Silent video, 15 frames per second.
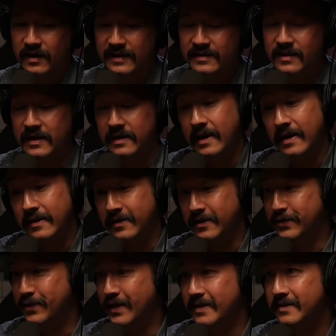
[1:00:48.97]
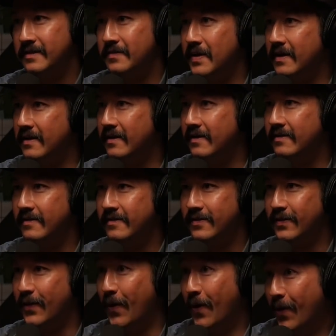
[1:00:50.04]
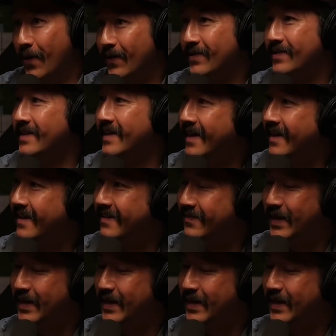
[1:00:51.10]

I again underestimated the whole thing.